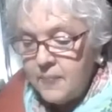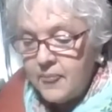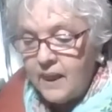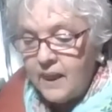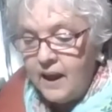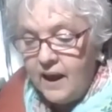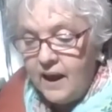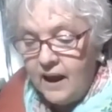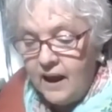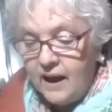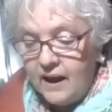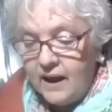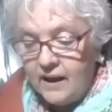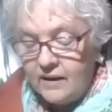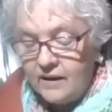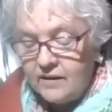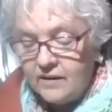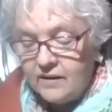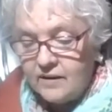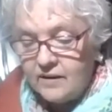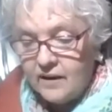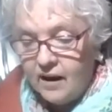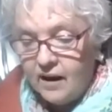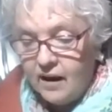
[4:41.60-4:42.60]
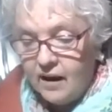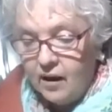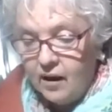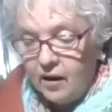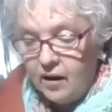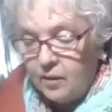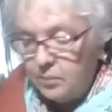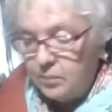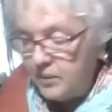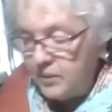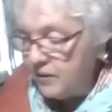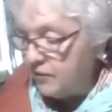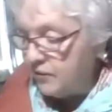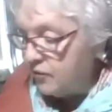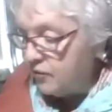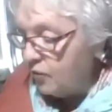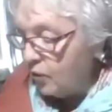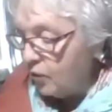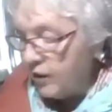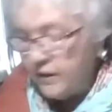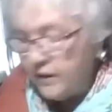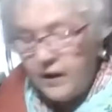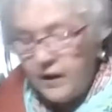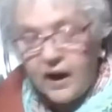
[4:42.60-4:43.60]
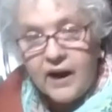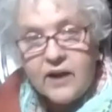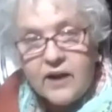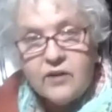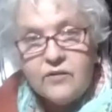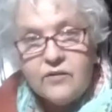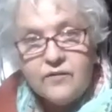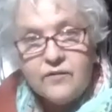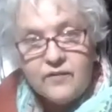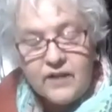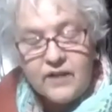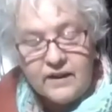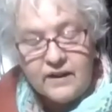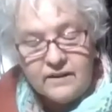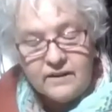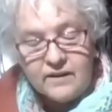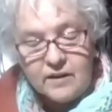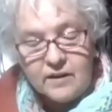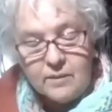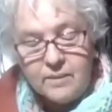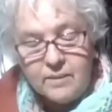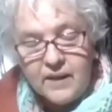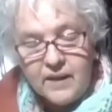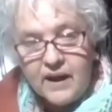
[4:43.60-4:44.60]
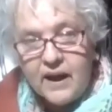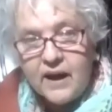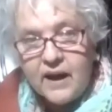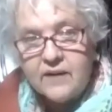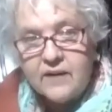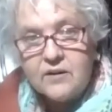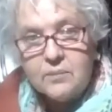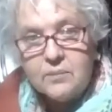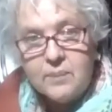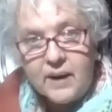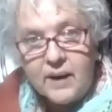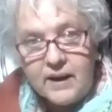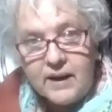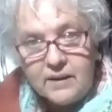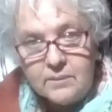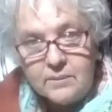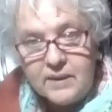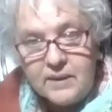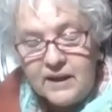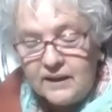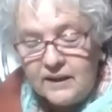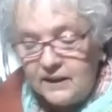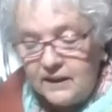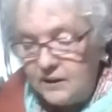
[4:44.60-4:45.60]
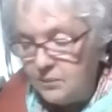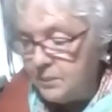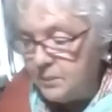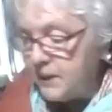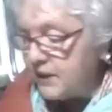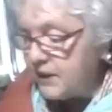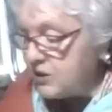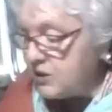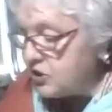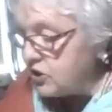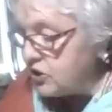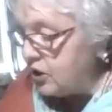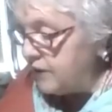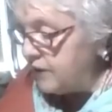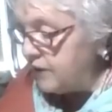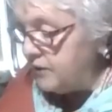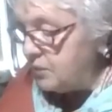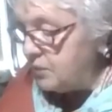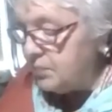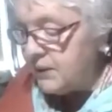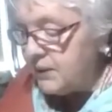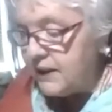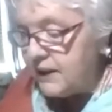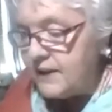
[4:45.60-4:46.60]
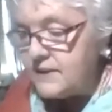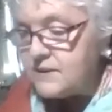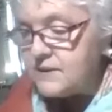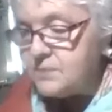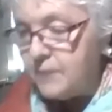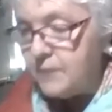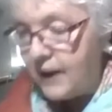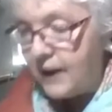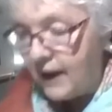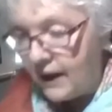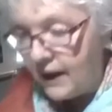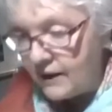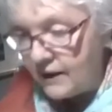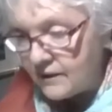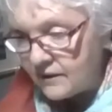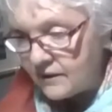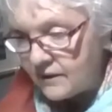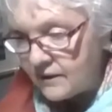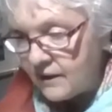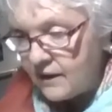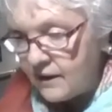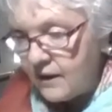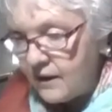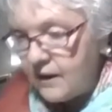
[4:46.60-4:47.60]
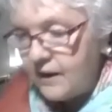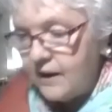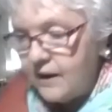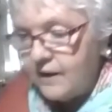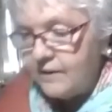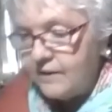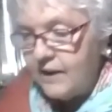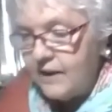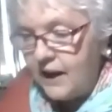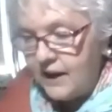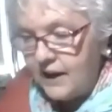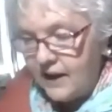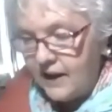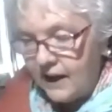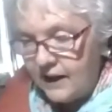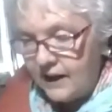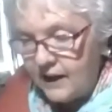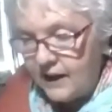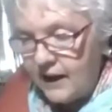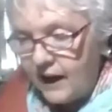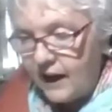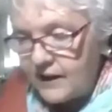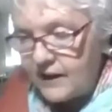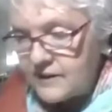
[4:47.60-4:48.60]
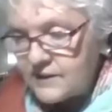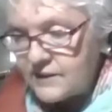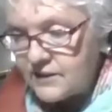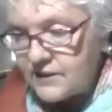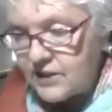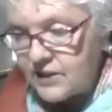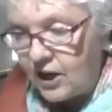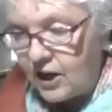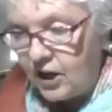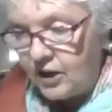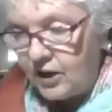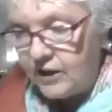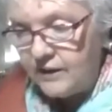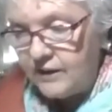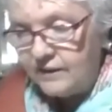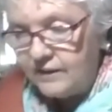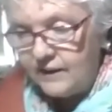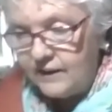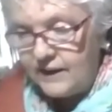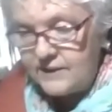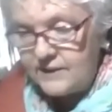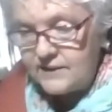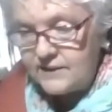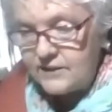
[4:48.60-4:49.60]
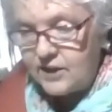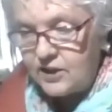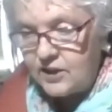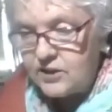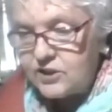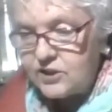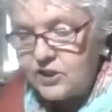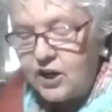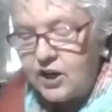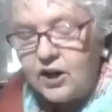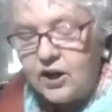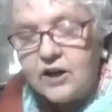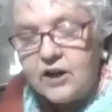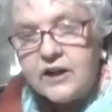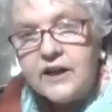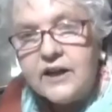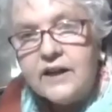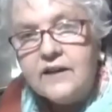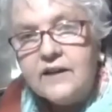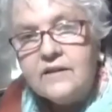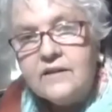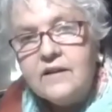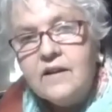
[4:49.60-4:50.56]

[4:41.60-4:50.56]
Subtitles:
And before I could feed them, they had to paint me a little picture on the placemat. And that kind of got us started, and they started talking.